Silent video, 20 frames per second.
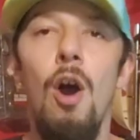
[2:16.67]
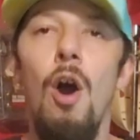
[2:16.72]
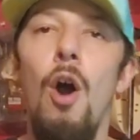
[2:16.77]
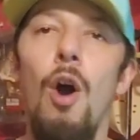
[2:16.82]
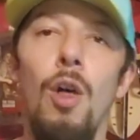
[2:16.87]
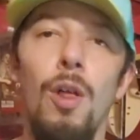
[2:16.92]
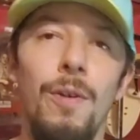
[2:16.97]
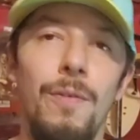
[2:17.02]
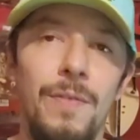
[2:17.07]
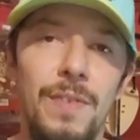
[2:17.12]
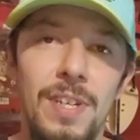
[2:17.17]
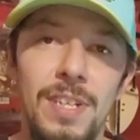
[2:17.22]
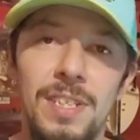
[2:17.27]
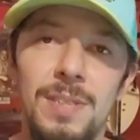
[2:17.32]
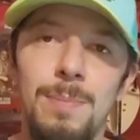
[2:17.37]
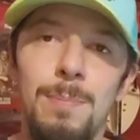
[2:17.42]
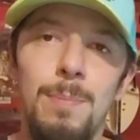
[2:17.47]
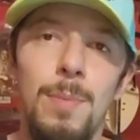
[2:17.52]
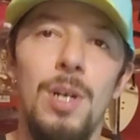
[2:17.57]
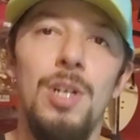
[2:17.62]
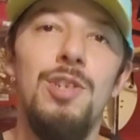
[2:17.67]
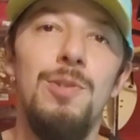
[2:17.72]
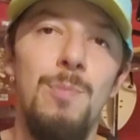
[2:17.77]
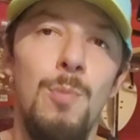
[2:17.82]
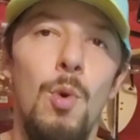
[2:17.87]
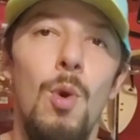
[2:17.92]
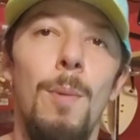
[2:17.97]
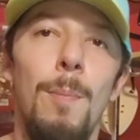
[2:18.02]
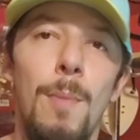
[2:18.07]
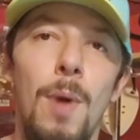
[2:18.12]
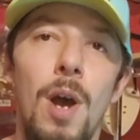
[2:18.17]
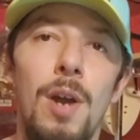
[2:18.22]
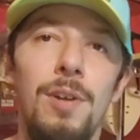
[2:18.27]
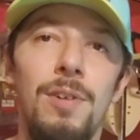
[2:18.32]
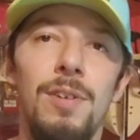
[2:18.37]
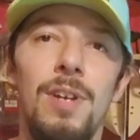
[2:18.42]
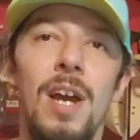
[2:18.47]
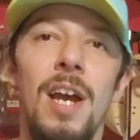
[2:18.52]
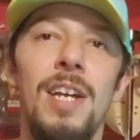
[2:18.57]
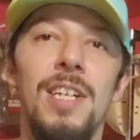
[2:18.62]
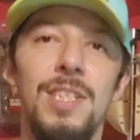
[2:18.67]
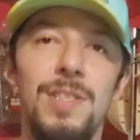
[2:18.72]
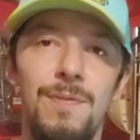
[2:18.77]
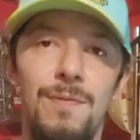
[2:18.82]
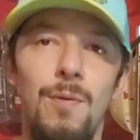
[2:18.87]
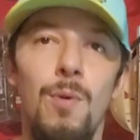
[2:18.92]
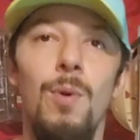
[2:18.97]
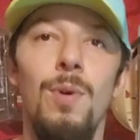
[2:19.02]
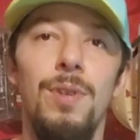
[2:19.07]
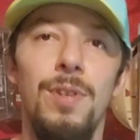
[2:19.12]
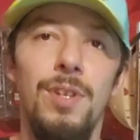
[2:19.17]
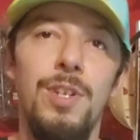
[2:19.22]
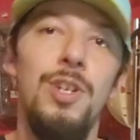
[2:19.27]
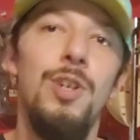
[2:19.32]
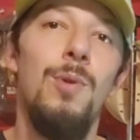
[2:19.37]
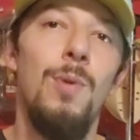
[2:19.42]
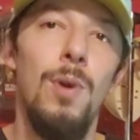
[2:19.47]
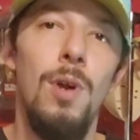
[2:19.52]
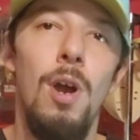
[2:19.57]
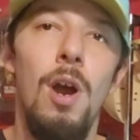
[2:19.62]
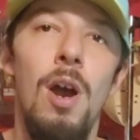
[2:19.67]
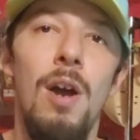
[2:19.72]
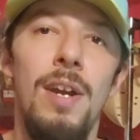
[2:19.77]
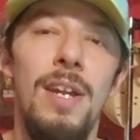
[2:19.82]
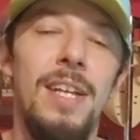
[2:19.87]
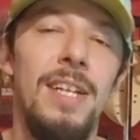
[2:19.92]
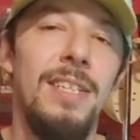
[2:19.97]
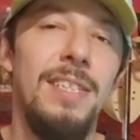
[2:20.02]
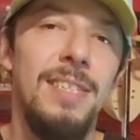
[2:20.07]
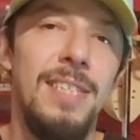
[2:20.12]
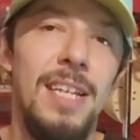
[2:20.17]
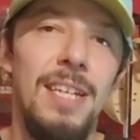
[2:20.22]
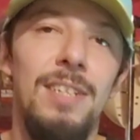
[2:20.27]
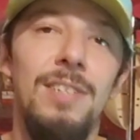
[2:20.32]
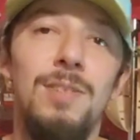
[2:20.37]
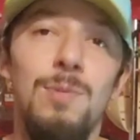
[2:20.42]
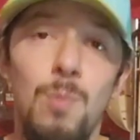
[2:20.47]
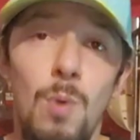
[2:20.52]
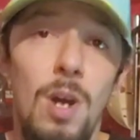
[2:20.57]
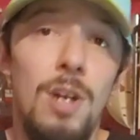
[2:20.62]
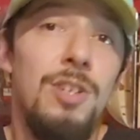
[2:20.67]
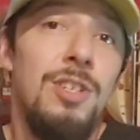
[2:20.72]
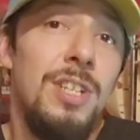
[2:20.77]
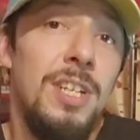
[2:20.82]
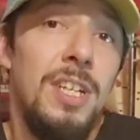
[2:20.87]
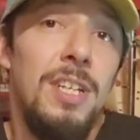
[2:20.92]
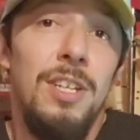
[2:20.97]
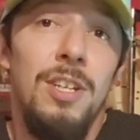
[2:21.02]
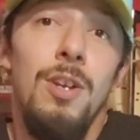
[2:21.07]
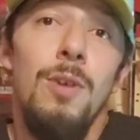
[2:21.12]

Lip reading: All of it is much more modernized for the newer audience that is watching it, you